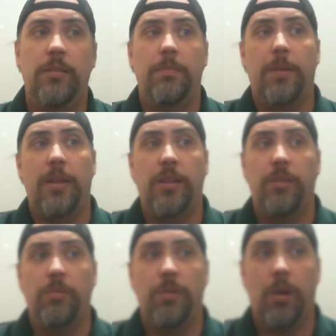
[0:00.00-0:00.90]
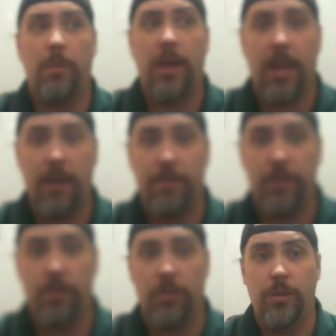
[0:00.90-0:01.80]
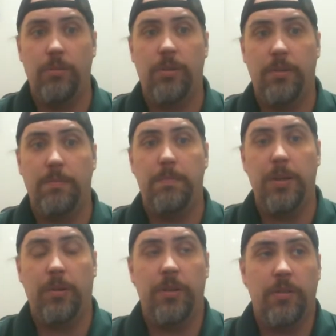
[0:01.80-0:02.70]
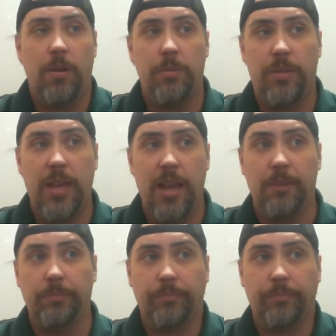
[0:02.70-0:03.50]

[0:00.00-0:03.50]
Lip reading: But you don't have to. You can build your own thing.